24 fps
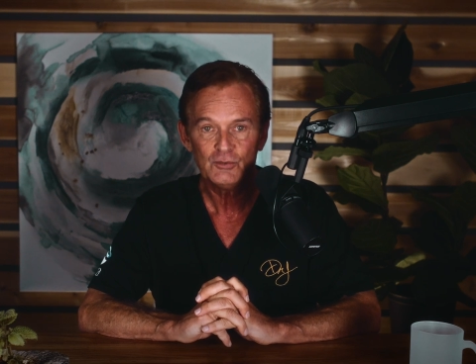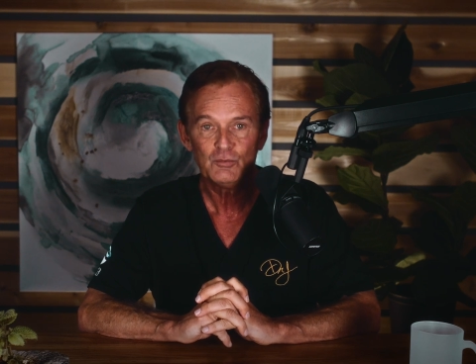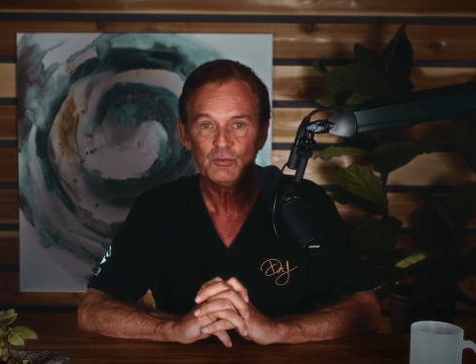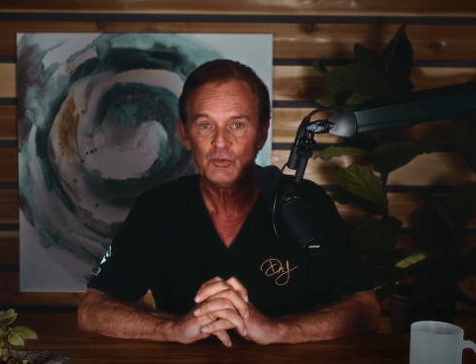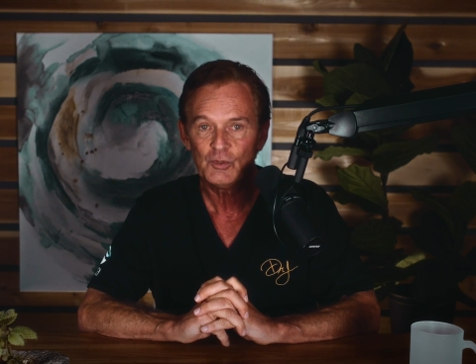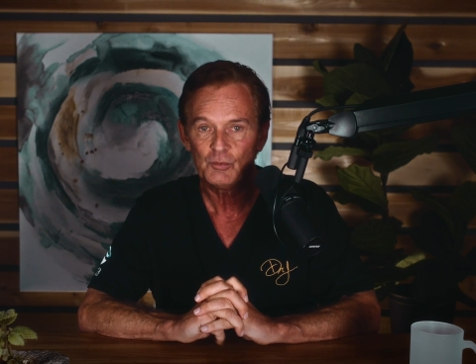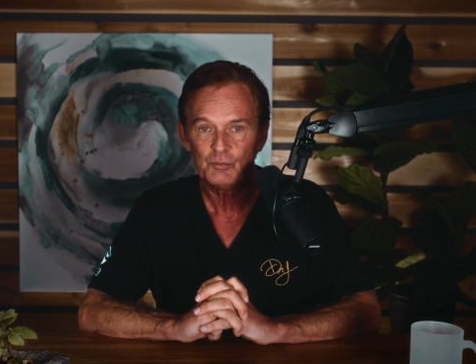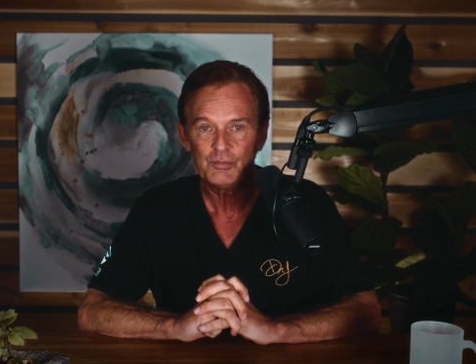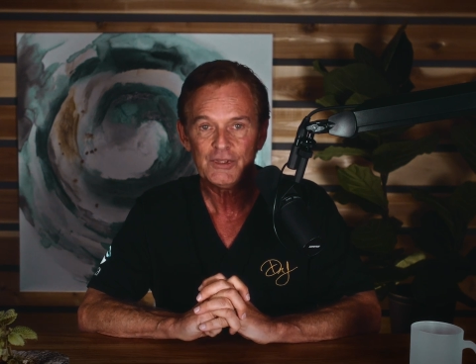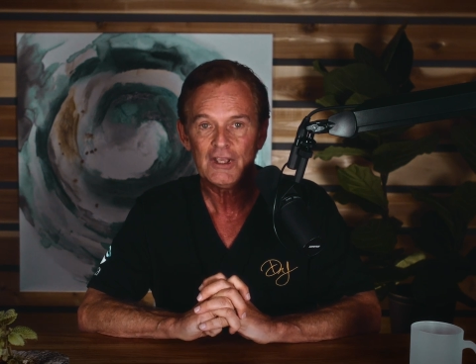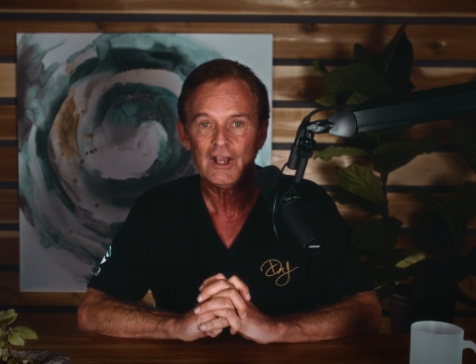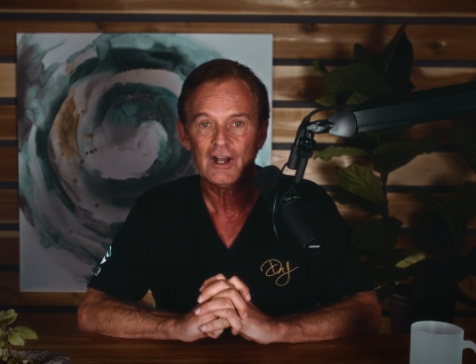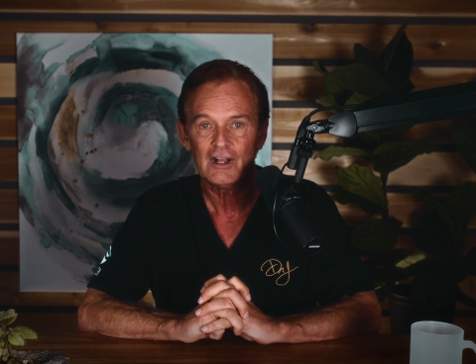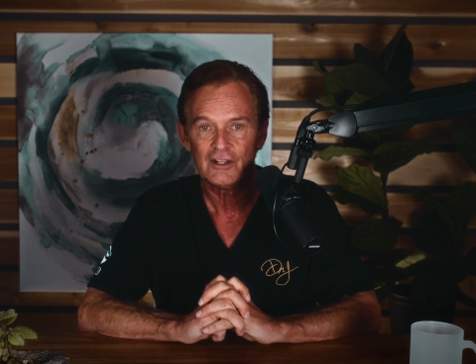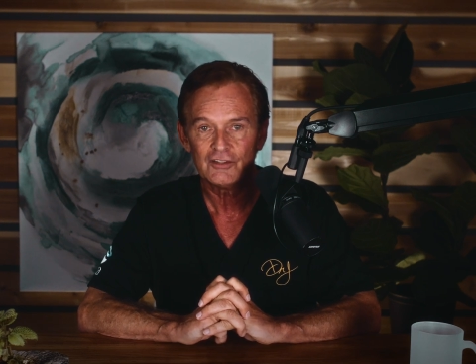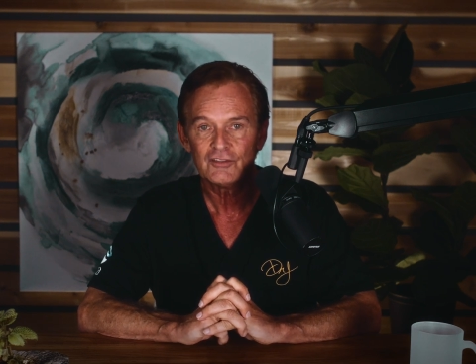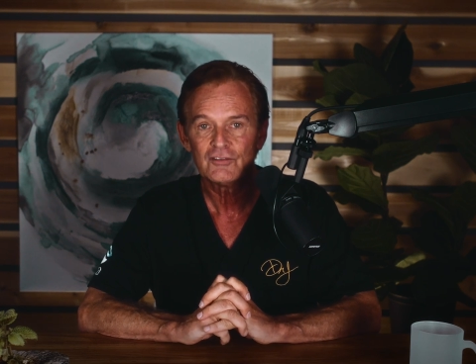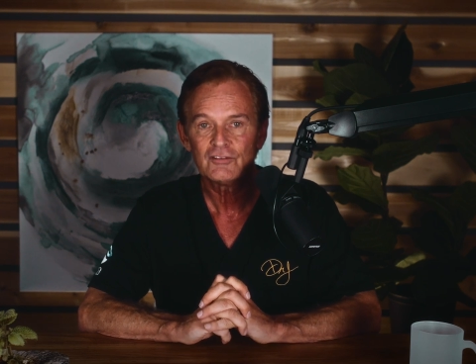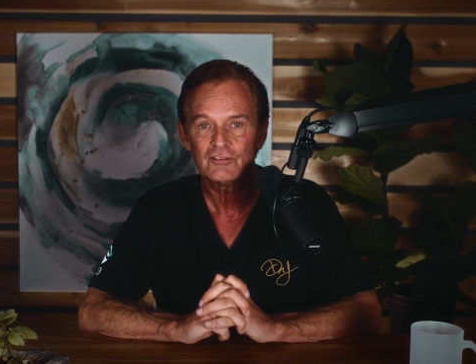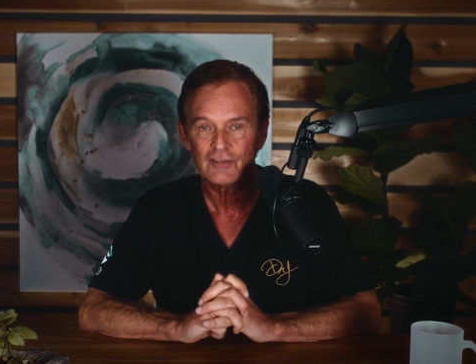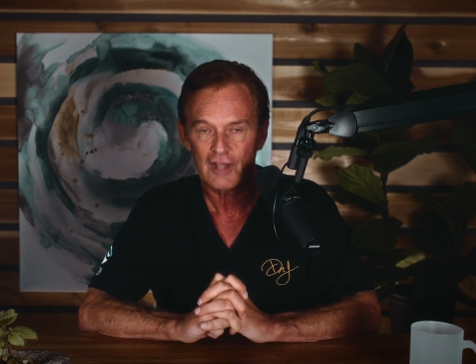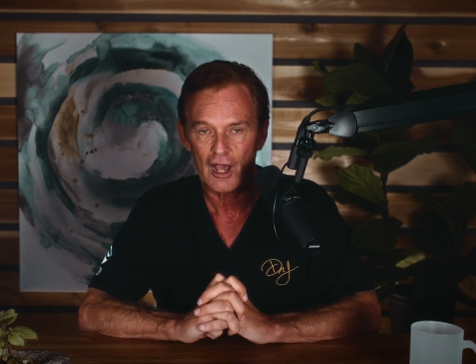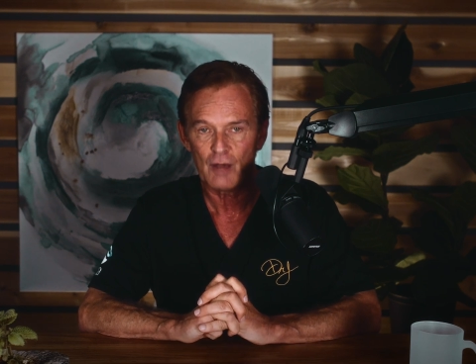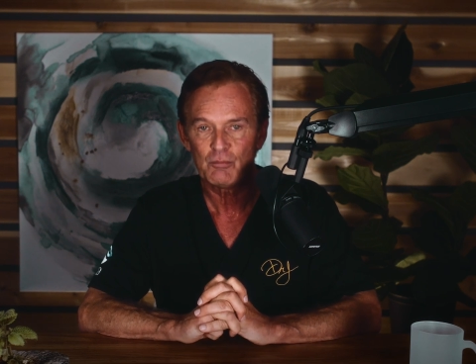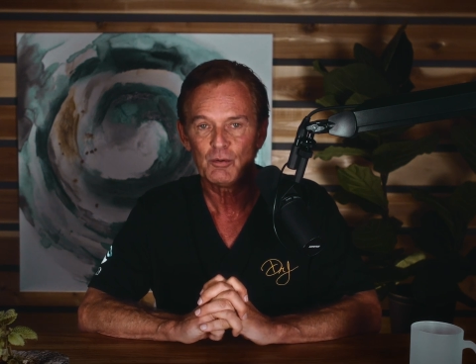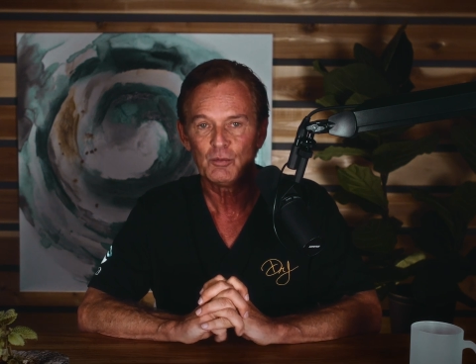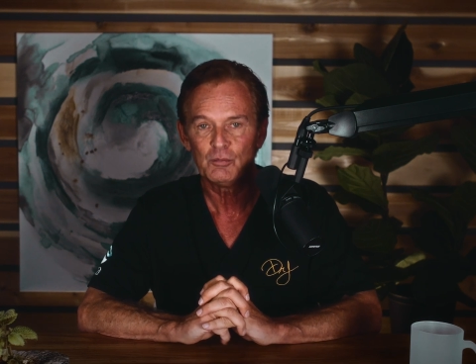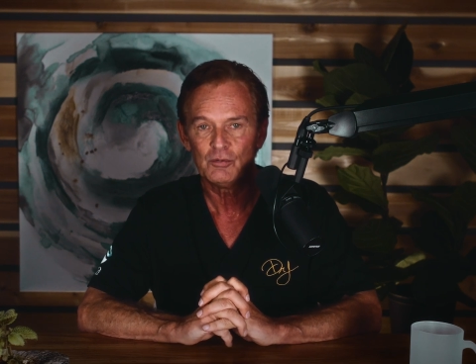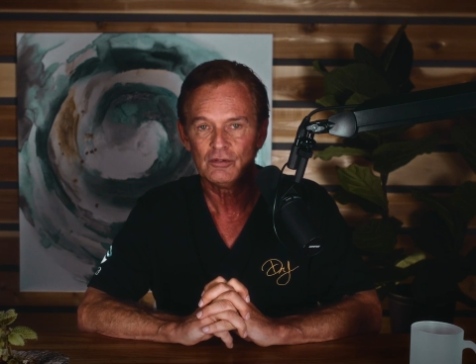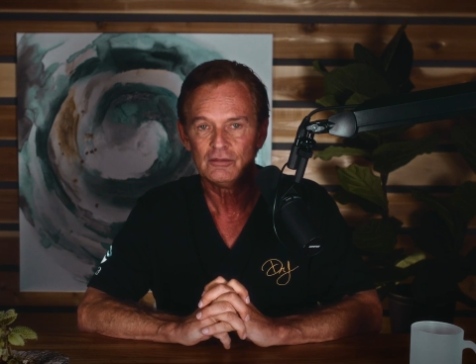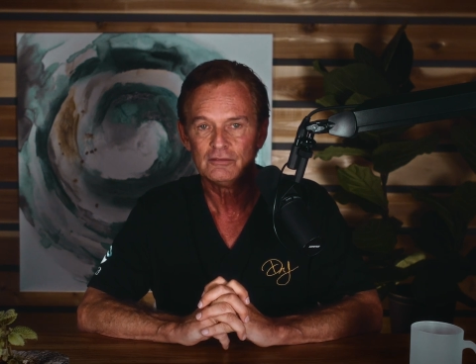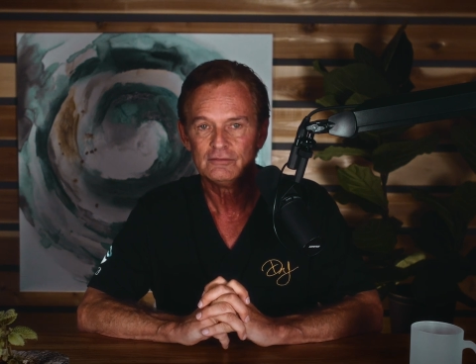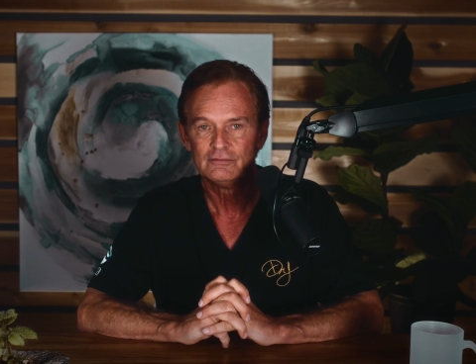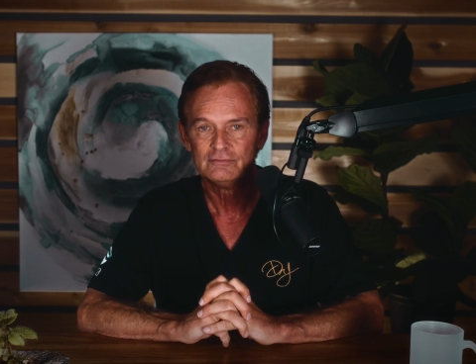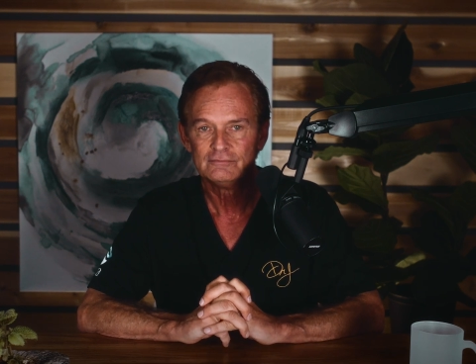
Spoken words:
will be unstoppable.